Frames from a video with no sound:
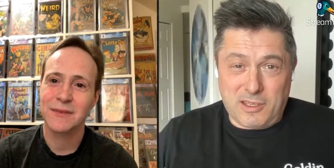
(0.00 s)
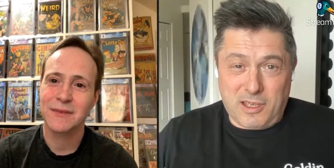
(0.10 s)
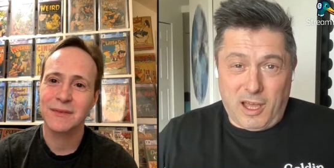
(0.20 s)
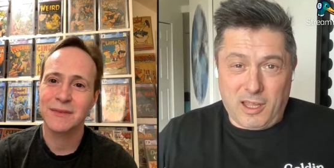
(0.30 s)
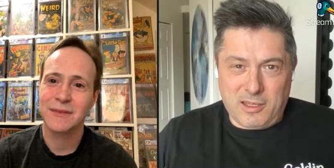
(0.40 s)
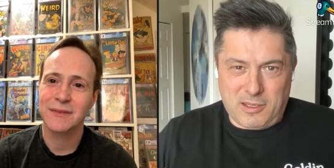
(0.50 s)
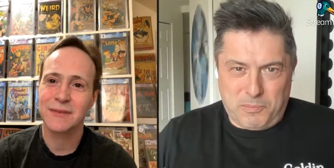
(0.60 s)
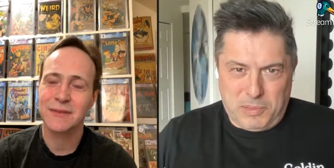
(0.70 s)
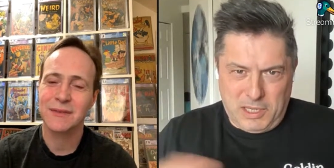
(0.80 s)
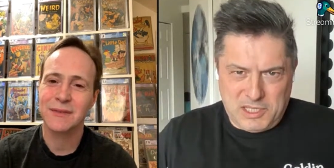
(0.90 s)
Speaker 1: the uh, the
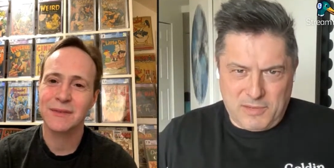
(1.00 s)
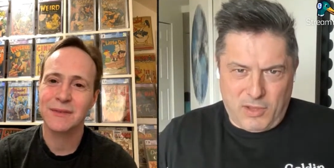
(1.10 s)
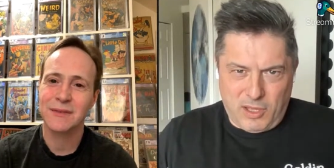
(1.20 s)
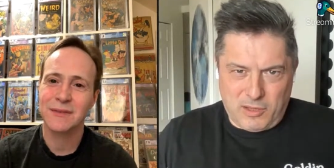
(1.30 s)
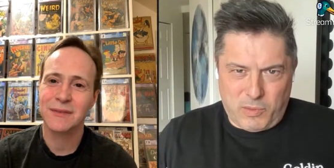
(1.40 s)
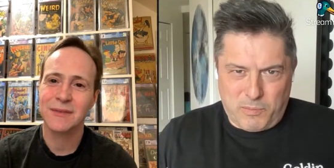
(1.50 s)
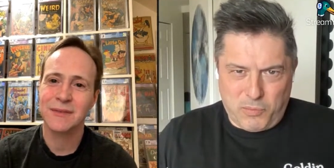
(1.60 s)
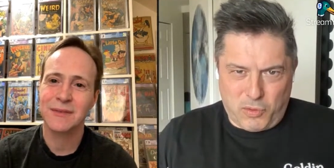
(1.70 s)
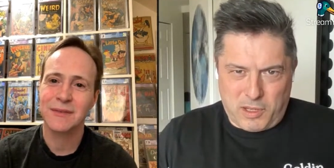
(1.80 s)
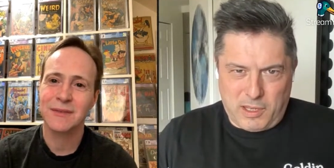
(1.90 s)
piece of art that
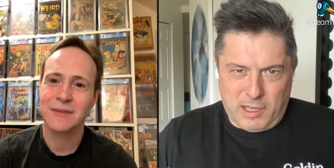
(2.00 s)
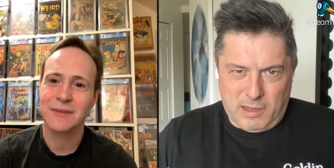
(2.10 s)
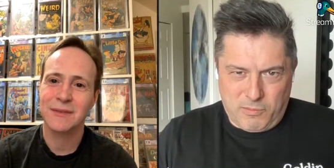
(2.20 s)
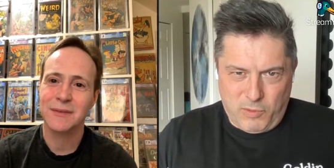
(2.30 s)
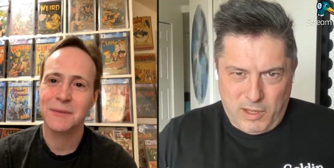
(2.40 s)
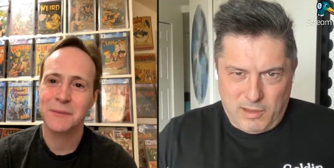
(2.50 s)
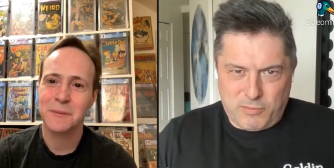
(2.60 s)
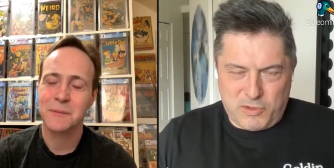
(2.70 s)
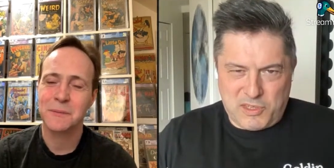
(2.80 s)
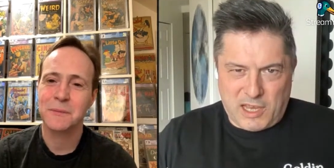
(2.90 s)
we brought it in
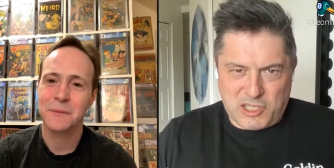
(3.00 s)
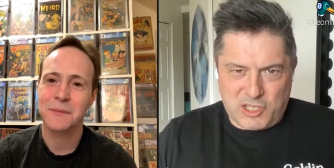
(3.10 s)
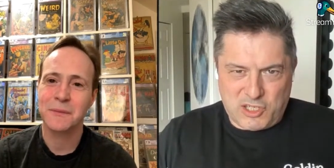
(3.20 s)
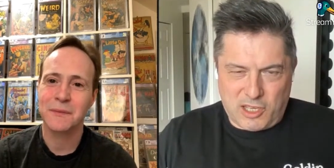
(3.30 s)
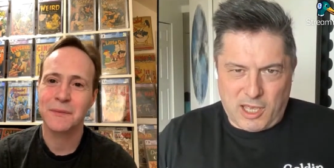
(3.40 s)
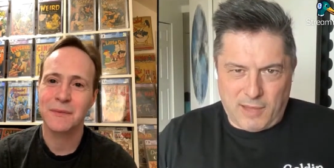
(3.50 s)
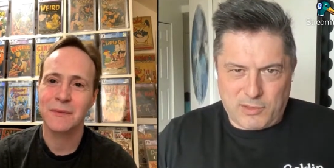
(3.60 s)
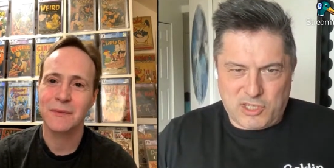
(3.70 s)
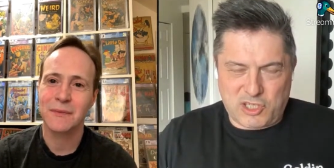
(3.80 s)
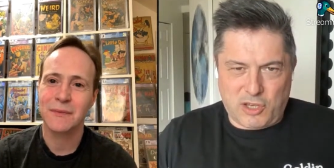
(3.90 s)
with was actually the
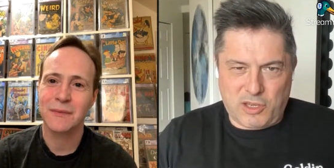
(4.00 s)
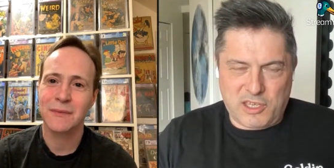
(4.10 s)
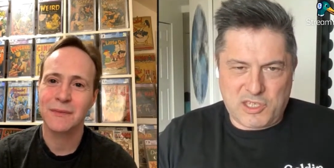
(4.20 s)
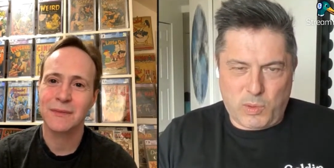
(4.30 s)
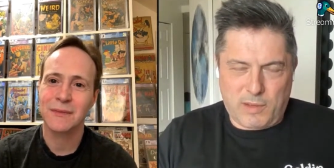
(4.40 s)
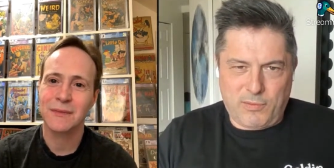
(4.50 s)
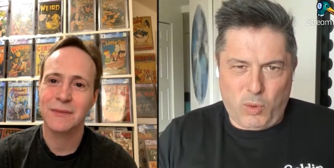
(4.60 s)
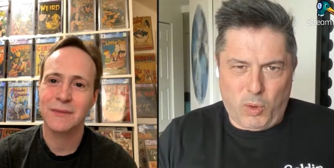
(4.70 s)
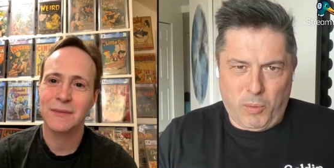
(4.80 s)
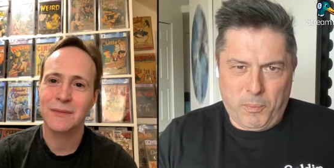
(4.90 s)
cover to showcase
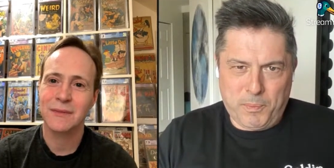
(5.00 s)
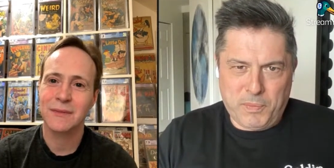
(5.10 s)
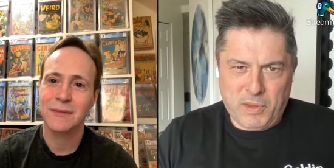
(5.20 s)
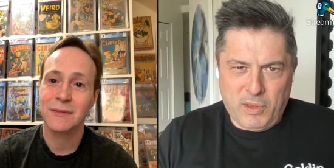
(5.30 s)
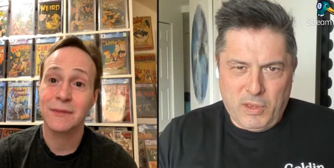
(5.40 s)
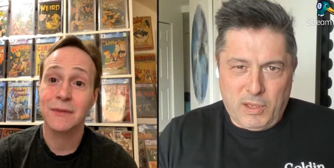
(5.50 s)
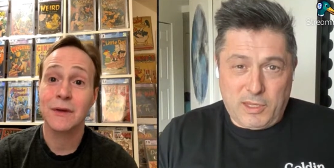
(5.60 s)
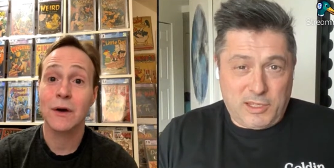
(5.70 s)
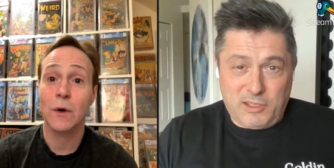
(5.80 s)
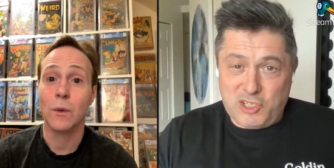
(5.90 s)
24.
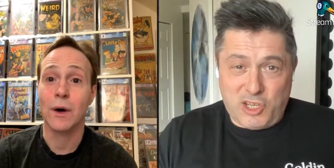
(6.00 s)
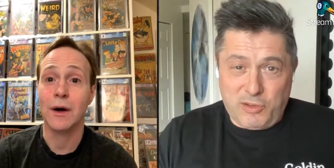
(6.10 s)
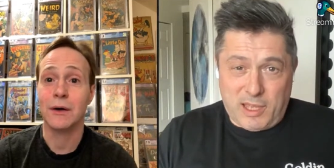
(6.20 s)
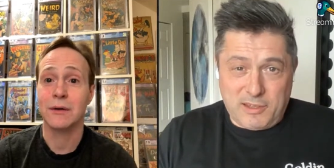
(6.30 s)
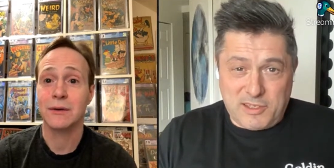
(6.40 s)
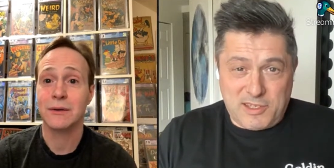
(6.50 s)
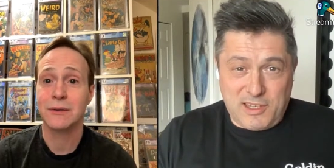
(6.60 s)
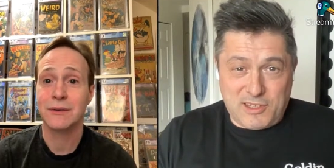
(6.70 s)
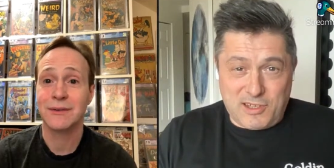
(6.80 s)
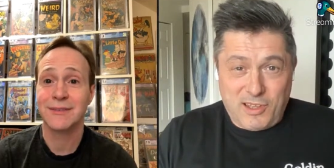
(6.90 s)
They didn't oh, show wow. that in the
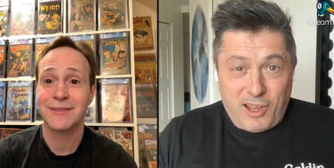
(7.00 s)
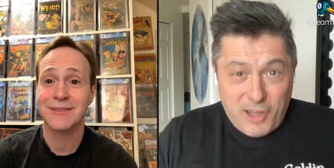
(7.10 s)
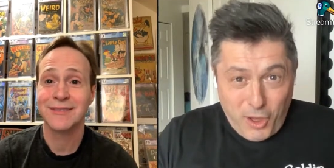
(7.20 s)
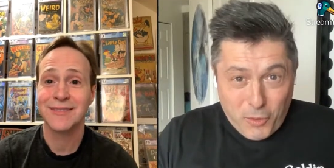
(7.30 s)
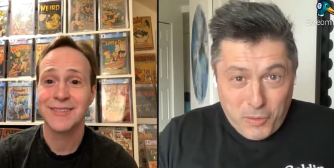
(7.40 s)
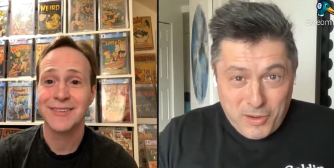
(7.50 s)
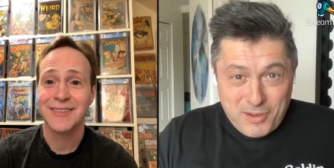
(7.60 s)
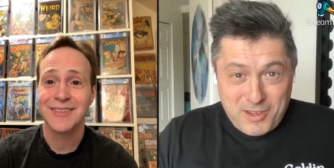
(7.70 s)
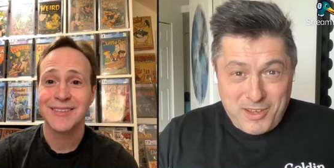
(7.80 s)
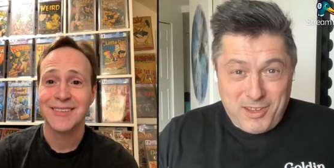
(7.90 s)
season. I know.
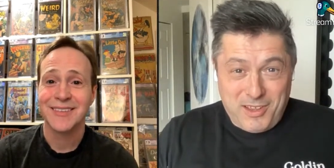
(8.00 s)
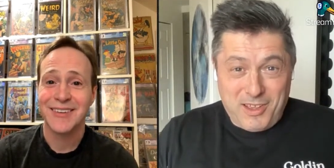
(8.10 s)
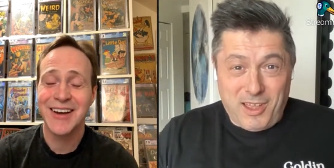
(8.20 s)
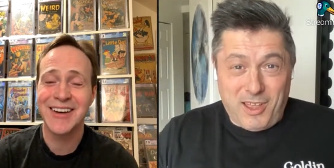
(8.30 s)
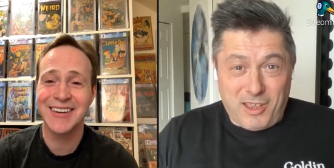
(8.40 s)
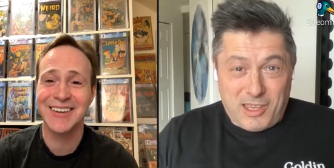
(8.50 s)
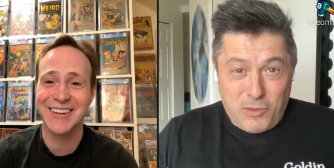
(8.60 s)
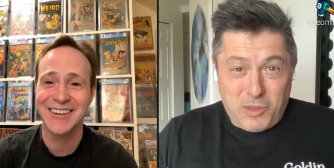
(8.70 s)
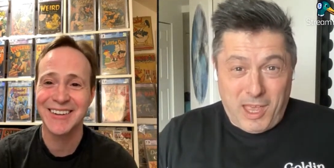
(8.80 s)
Uh, Gil